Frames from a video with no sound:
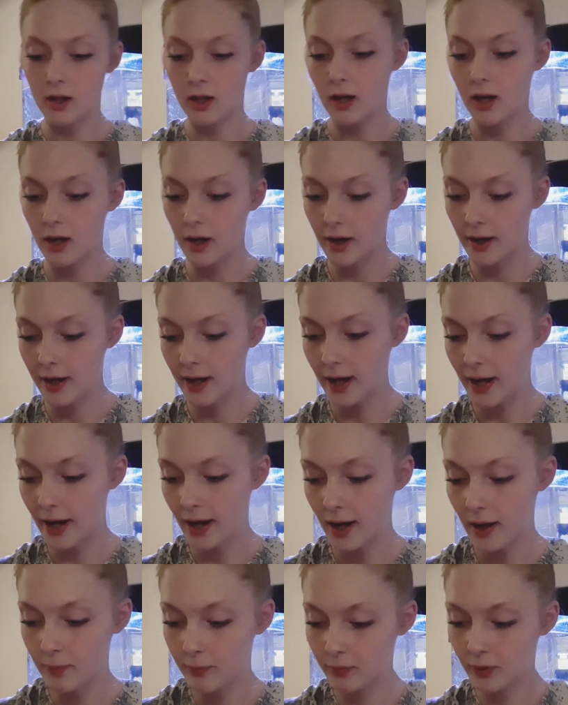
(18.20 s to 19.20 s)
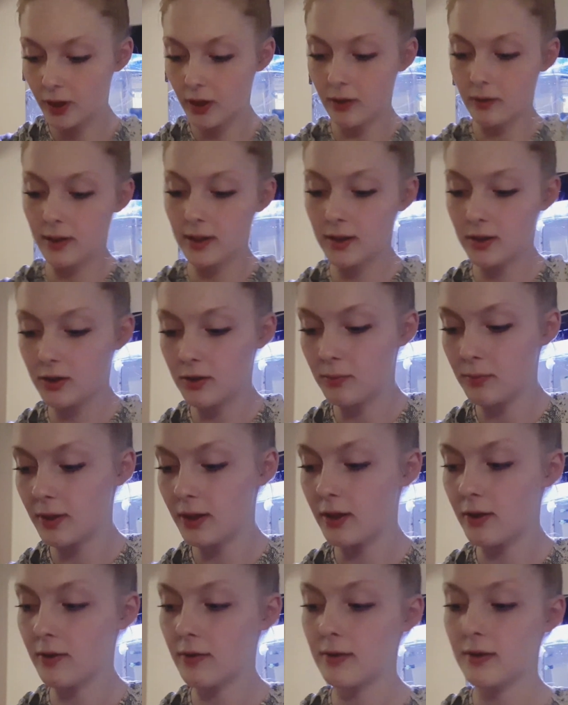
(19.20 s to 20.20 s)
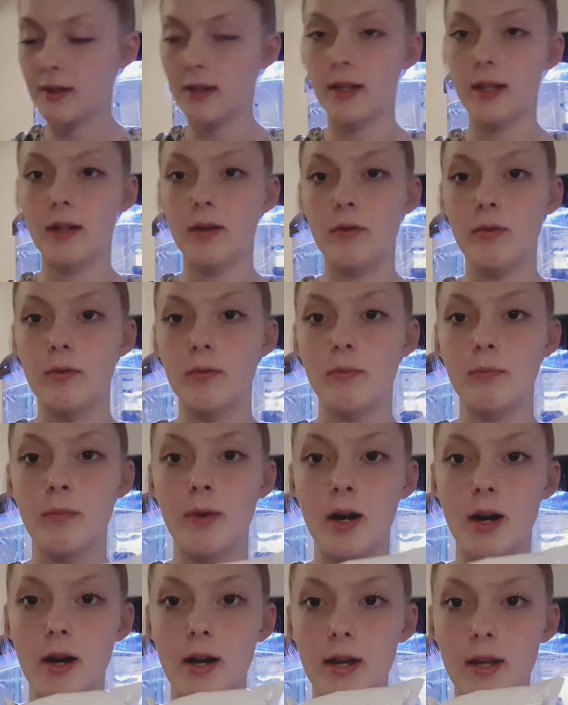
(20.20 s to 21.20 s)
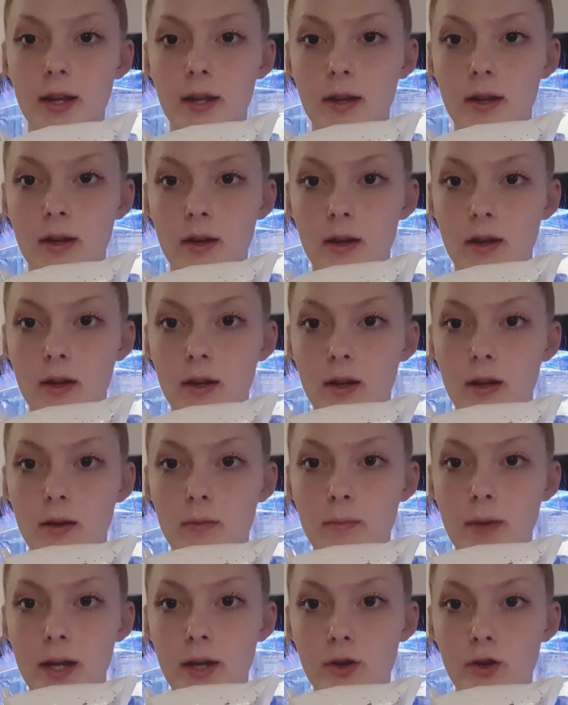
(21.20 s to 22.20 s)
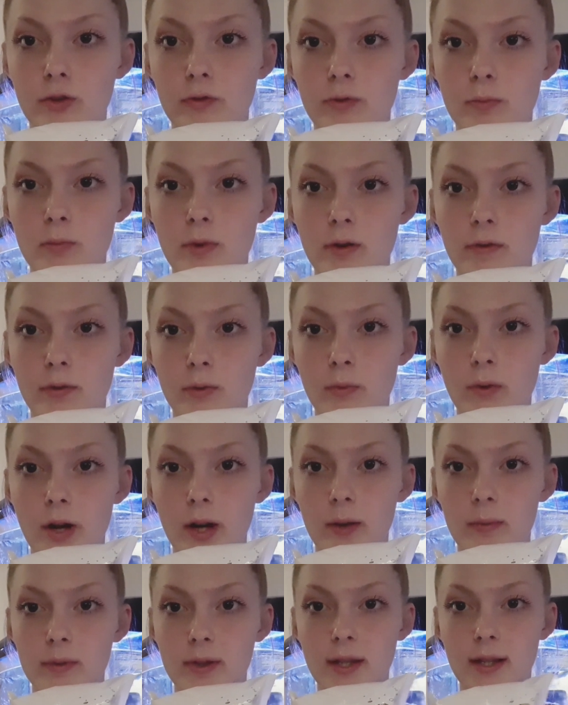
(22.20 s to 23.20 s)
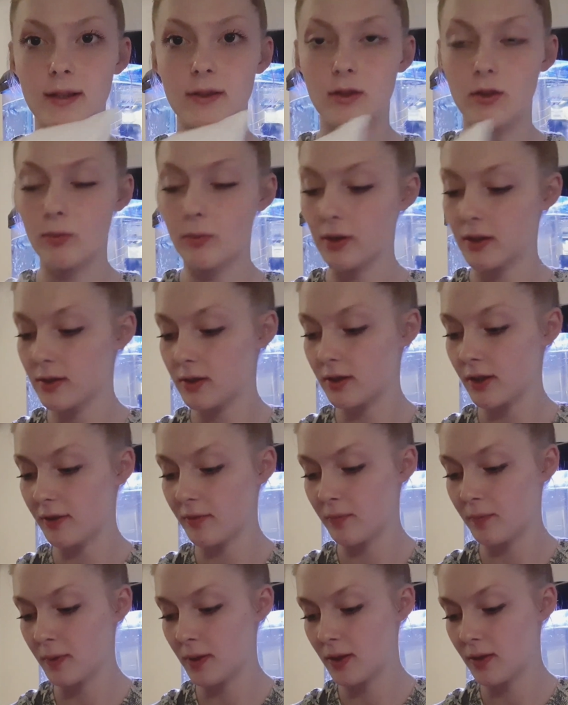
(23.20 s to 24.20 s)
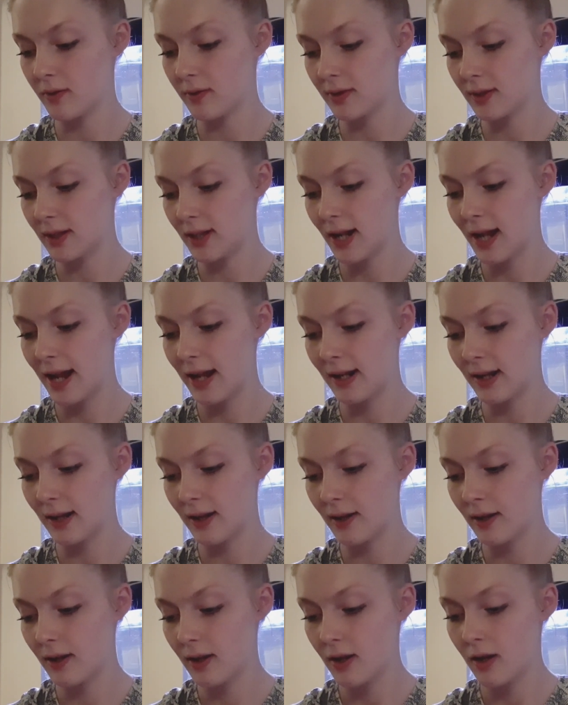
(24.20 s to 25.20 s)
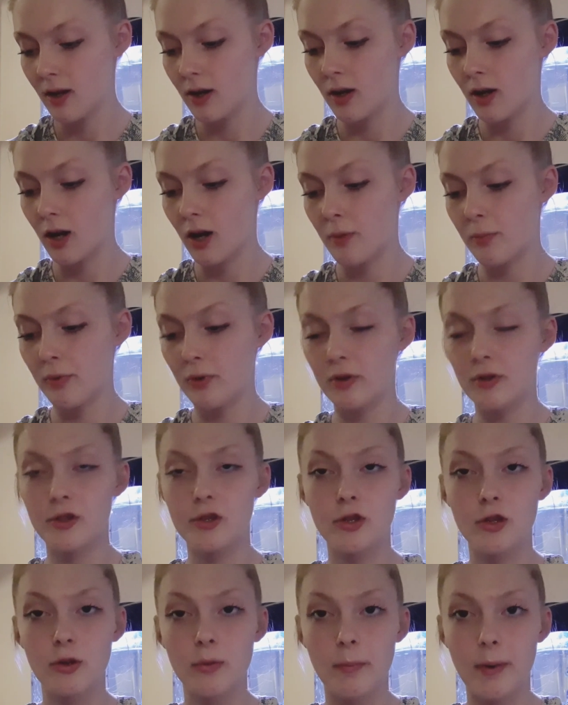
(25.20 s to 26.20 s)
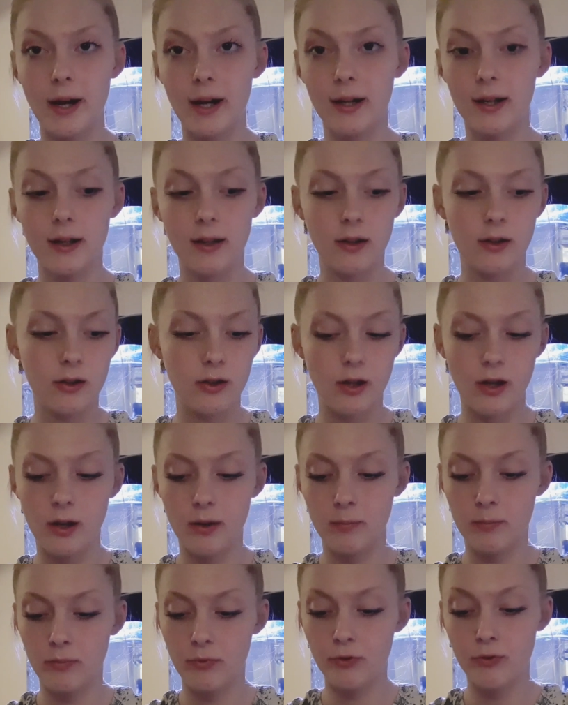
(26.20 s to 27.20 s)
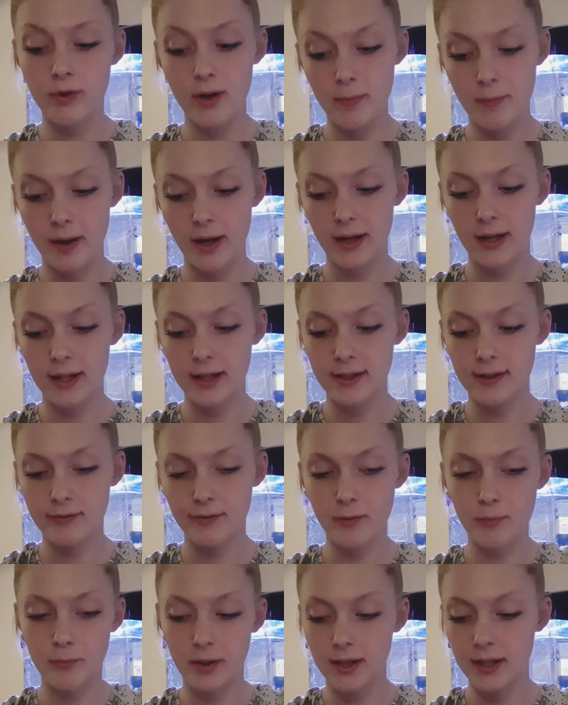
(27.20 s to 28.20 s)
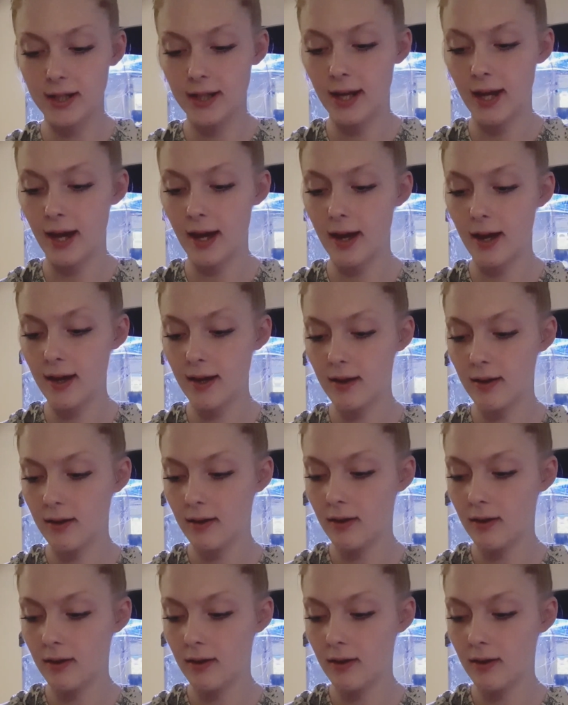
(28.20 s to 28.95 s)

I am going to be using my makeup remover wipes. These are the ones I've been using lately. I bought two pack, um, three packets from Body Care